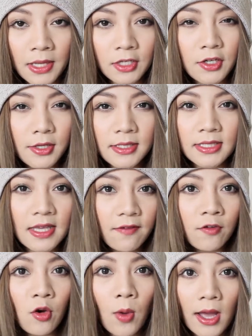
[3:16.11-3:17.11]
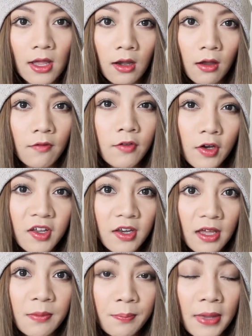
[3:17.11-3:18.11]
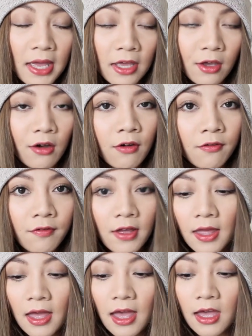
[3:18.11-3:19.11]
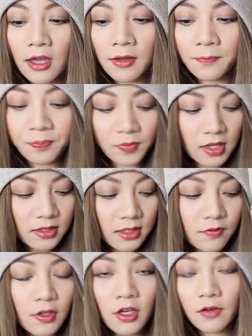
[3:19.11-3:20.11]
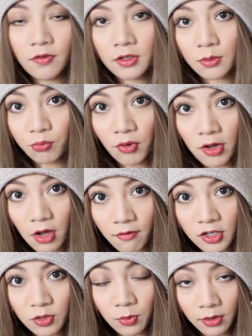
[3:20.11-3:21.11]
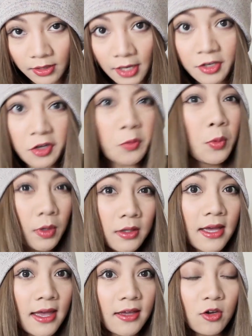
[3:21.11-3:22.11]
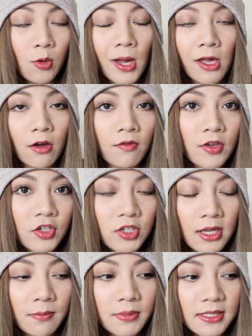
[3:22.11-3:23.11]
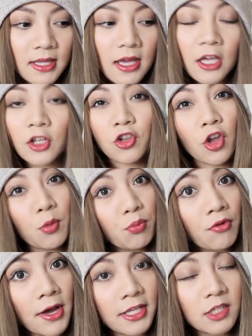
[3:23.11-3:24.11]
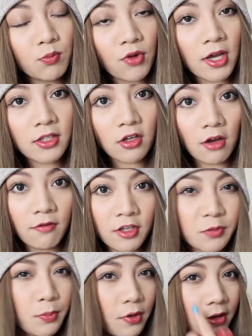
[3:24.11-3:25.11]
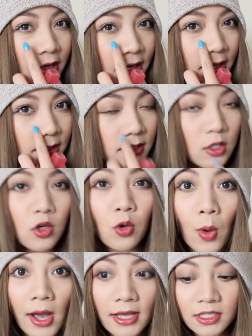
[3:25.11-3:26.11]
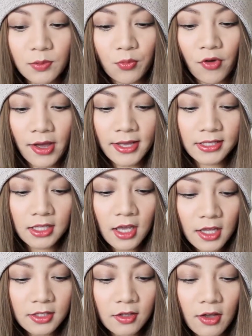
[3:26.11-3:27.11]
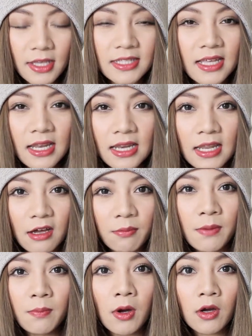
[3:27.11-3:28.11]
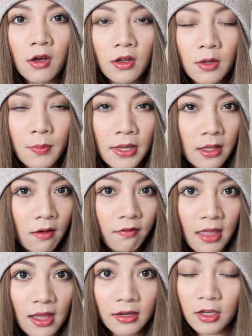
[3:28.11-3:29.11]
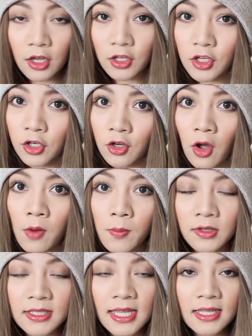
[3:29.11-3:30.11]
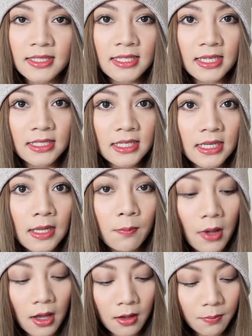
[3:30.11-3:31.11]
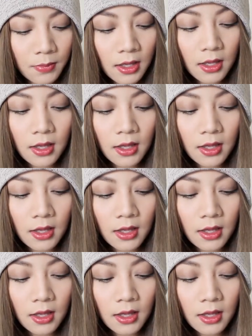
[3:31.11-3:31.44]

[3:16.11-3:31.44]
It does give quite a lot of colour payoff. So if you go for the bright orange one, then you will get quite orange lips. Not bright orange, but it is quite bright, so it's a little bit more colour payoff than your normal tinted lip balm.